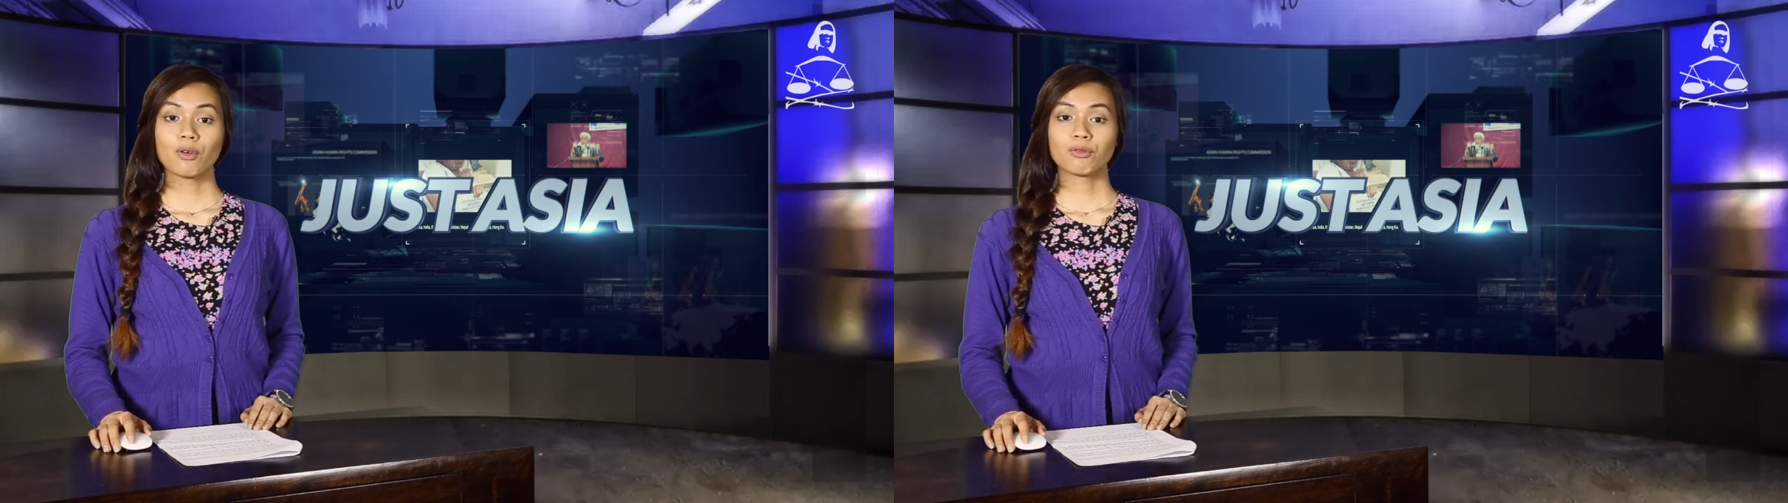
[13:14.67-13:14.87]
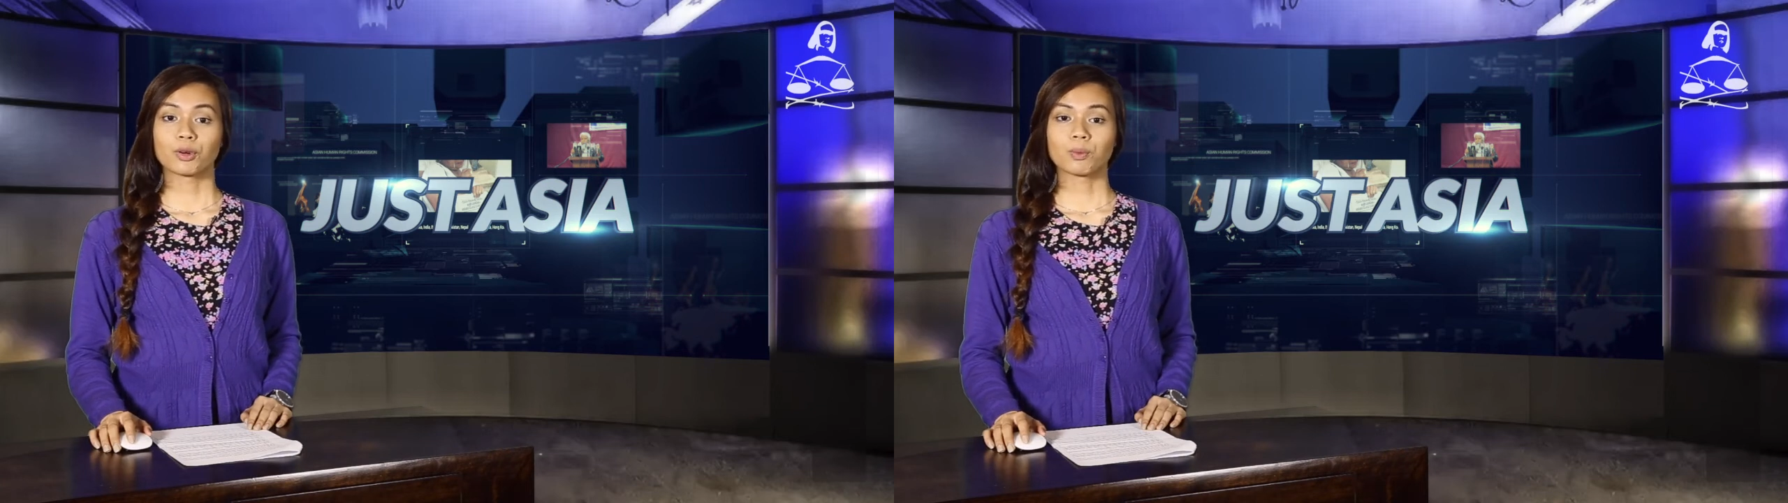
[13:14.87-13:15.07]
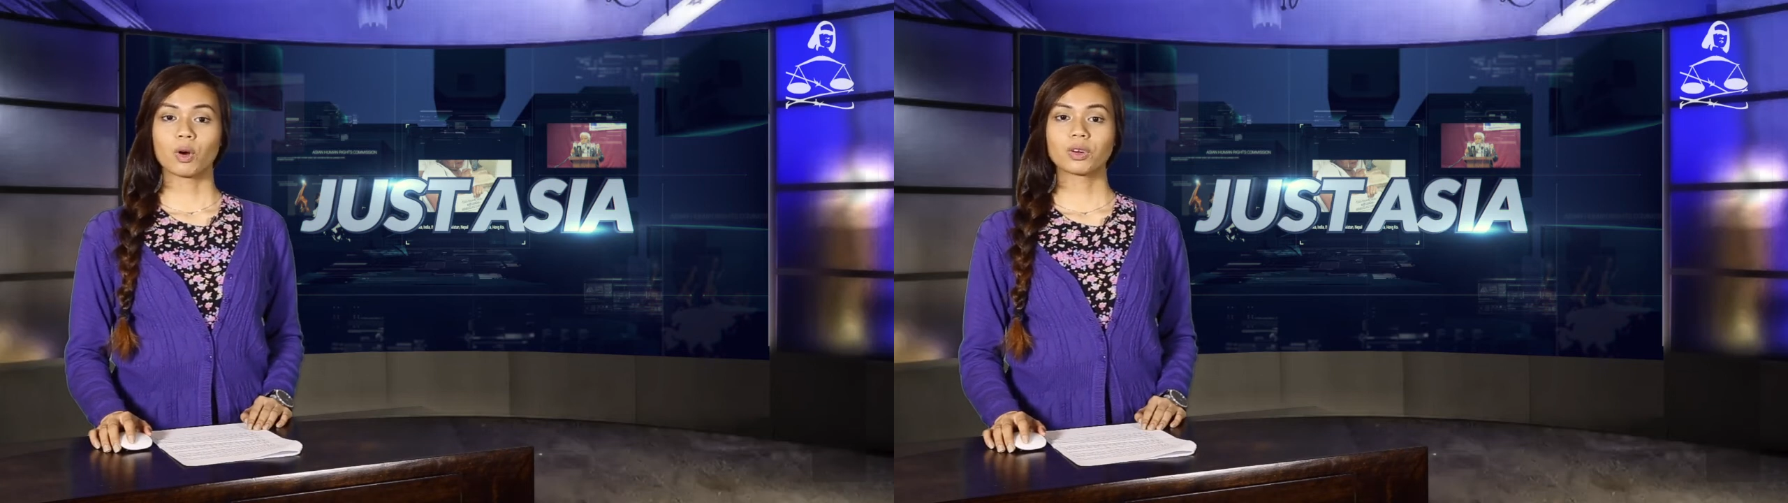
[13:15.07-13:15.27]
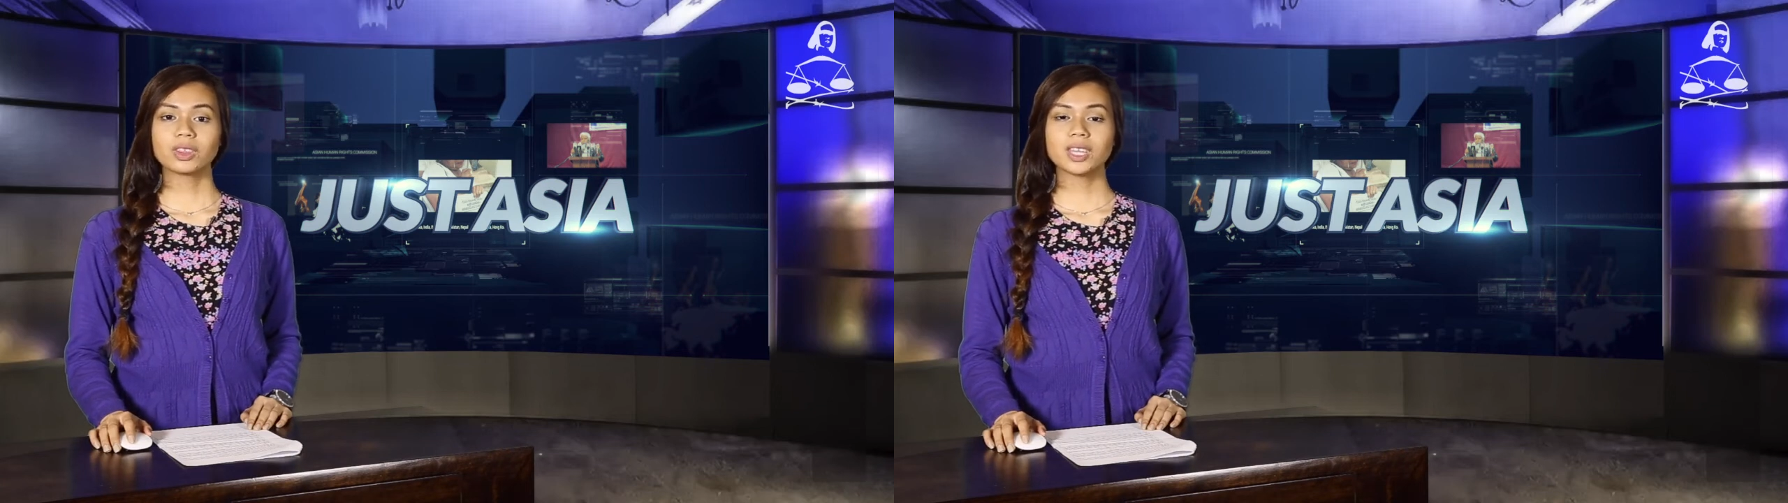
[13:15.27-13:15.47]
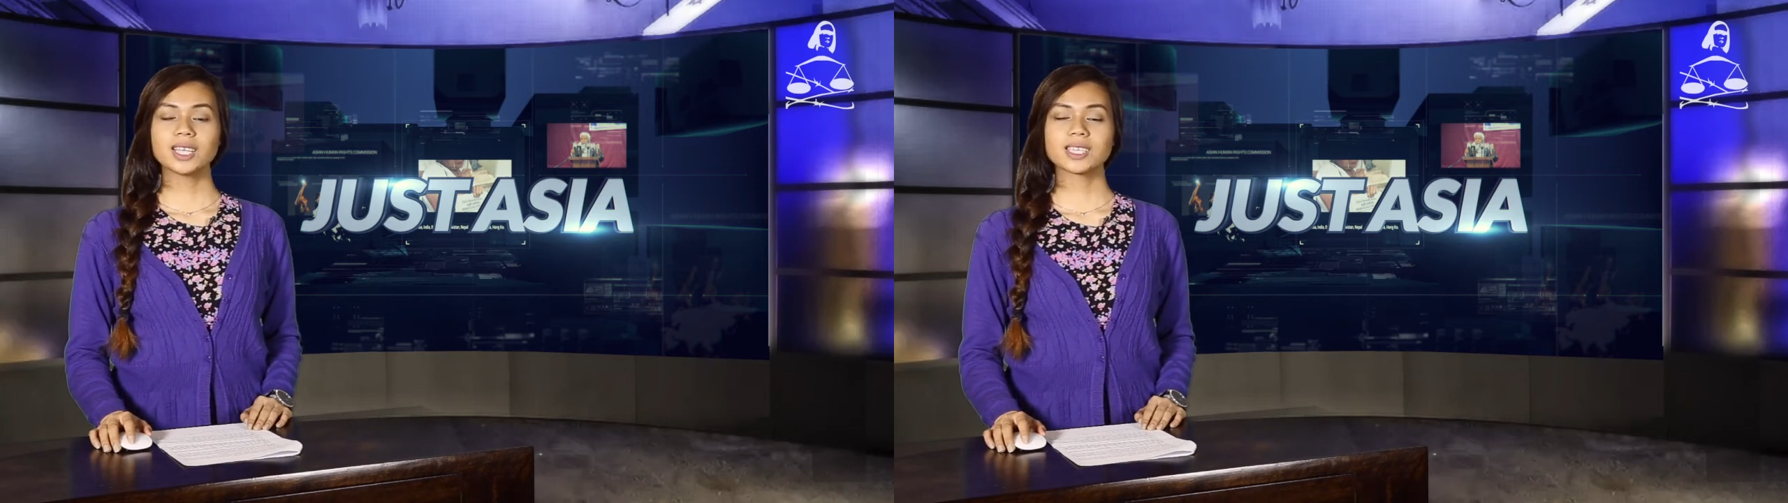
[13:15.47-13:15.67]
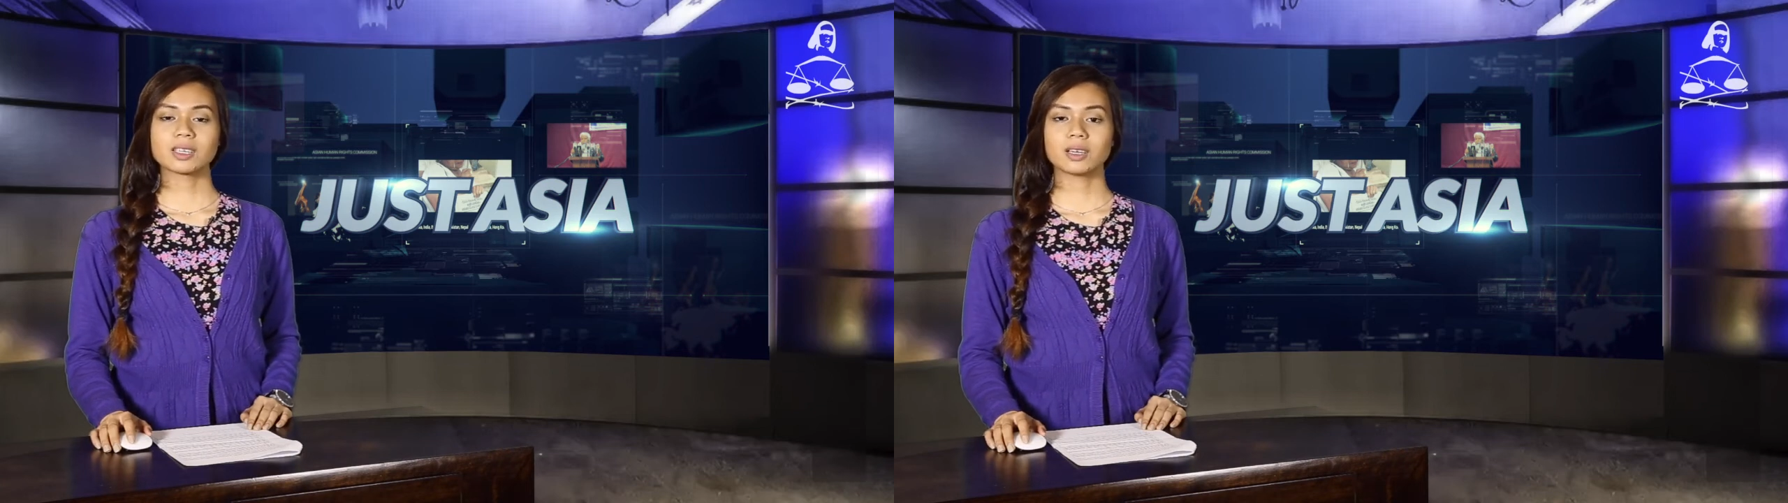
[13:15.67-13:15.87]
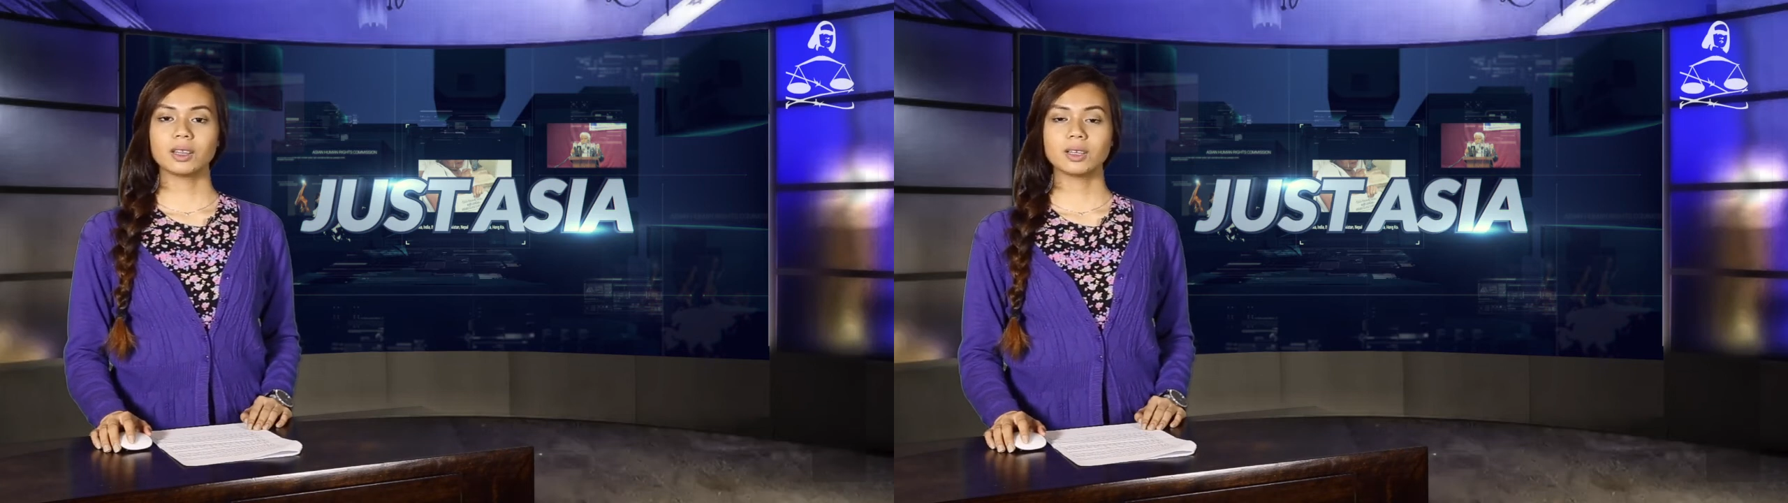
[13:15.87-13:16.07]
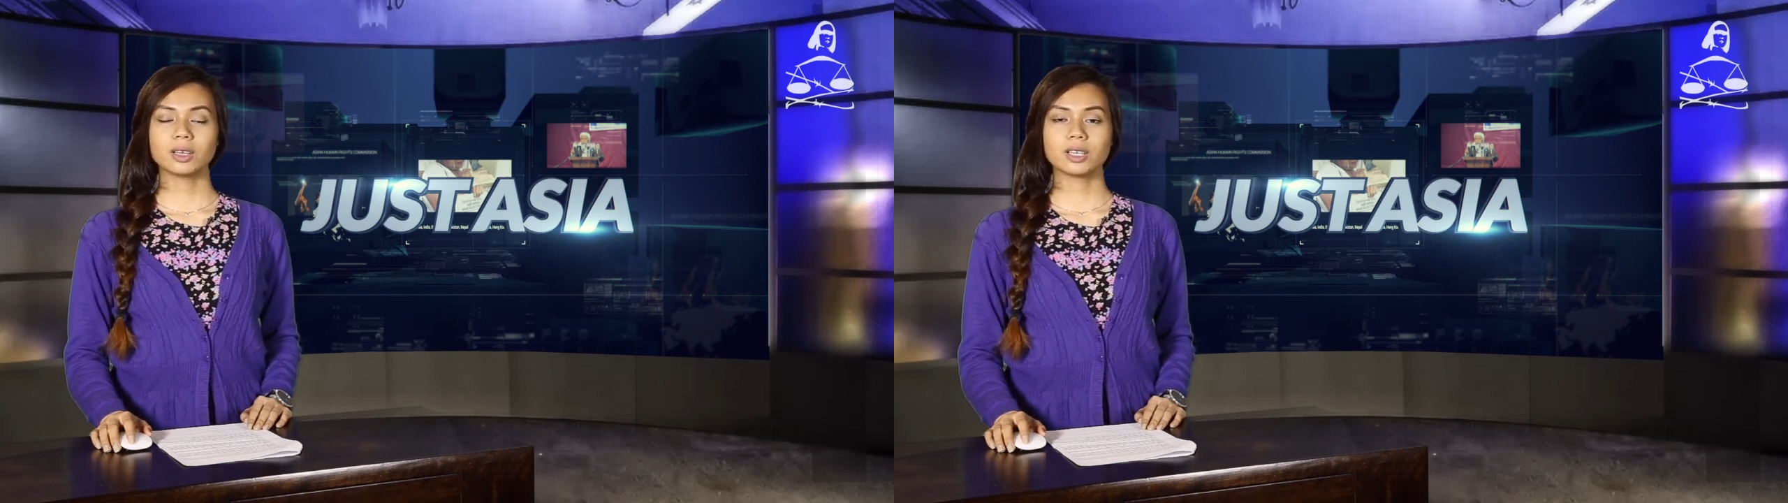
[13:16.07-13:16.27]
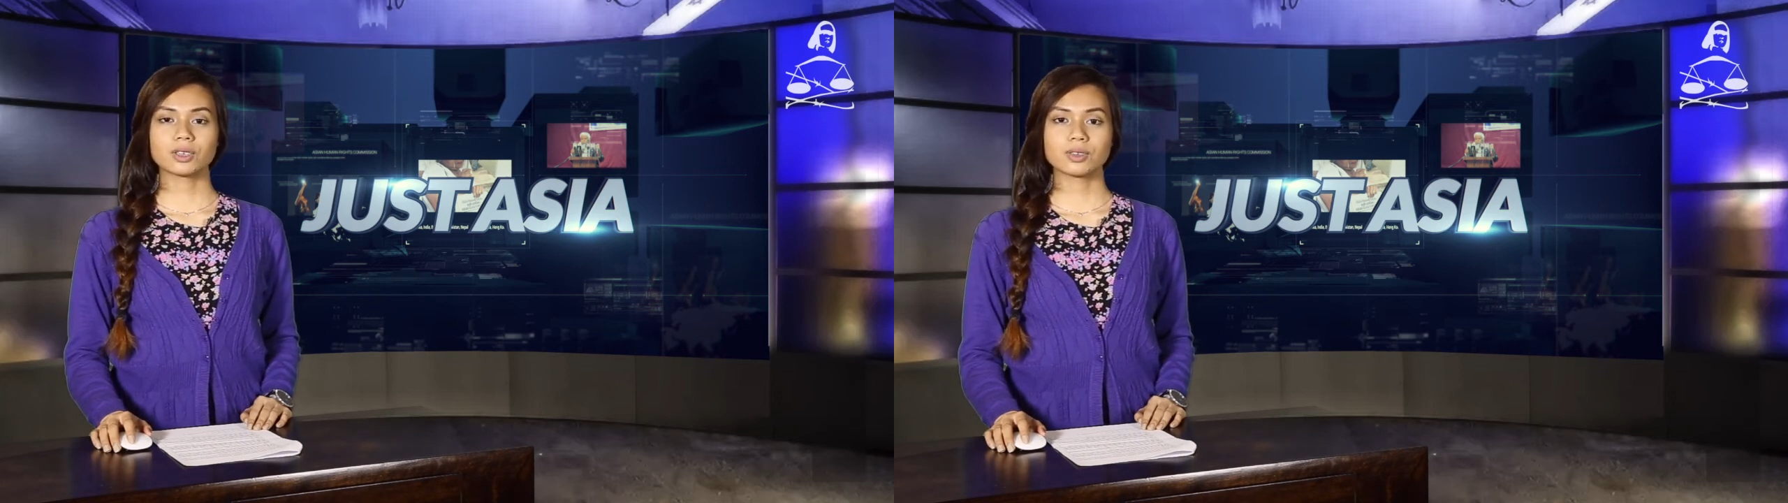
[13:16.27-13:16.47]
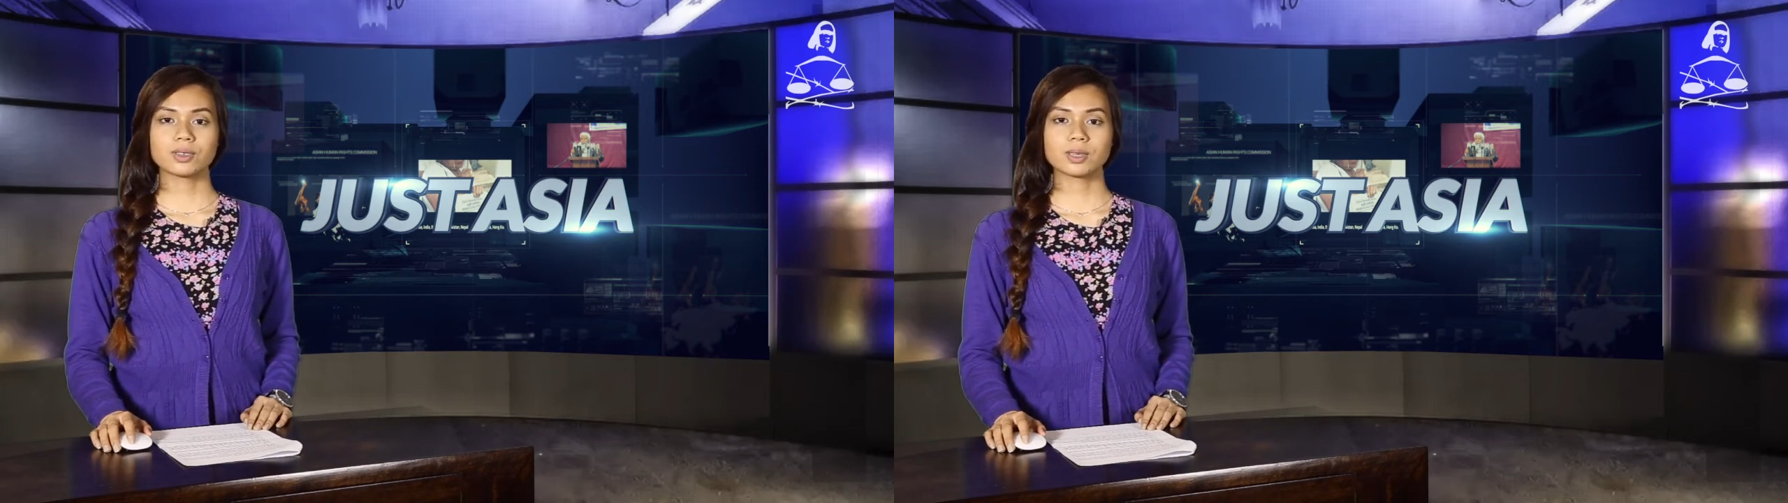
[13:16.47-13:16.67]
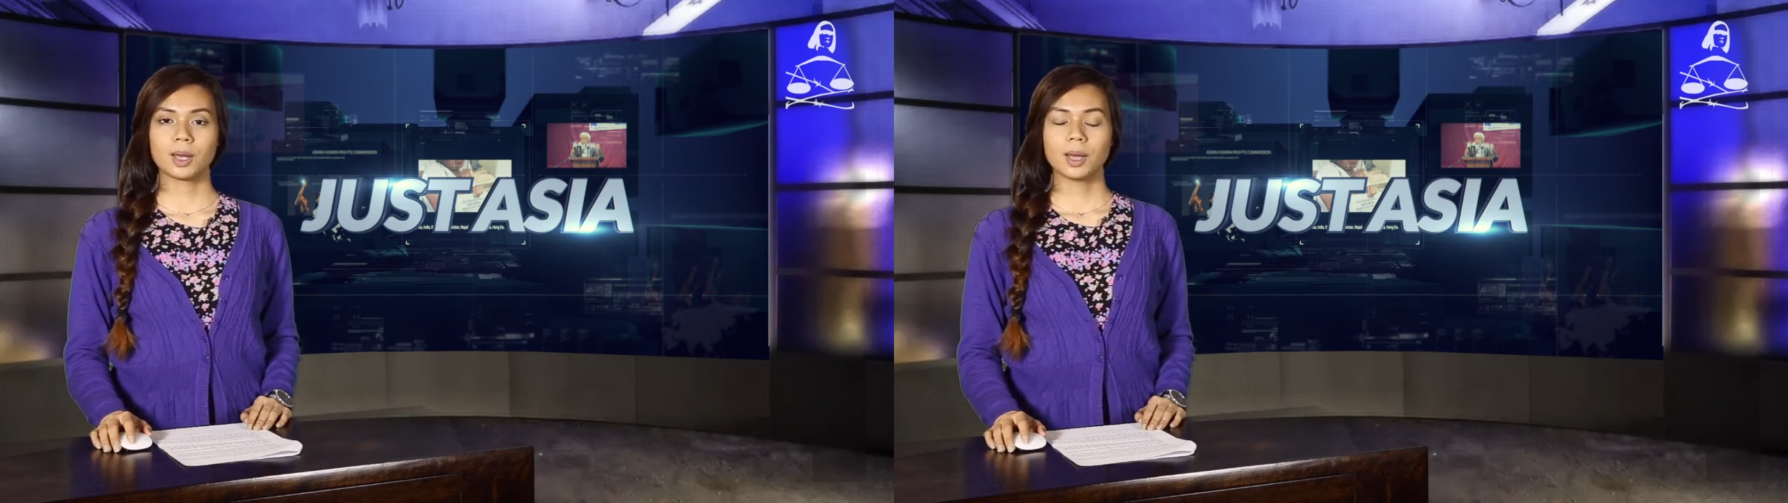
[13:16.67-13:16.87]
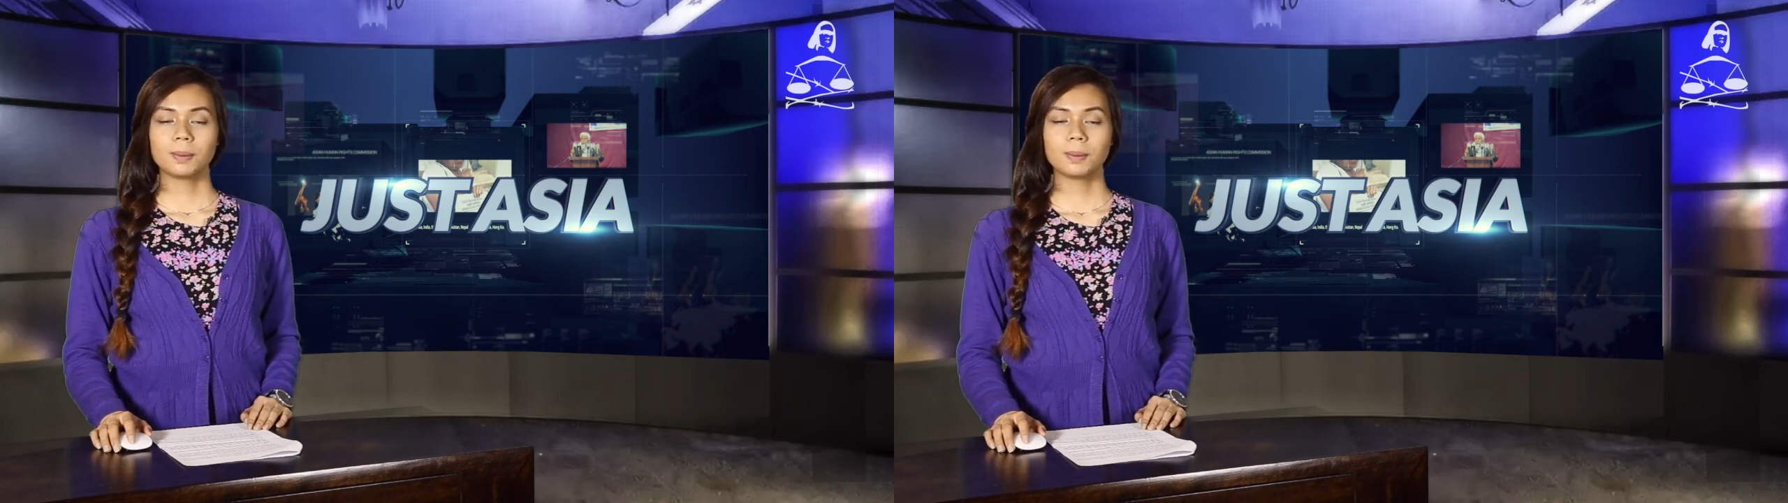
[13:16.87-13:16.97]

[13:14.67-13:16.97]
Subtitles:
For more on these and other issues,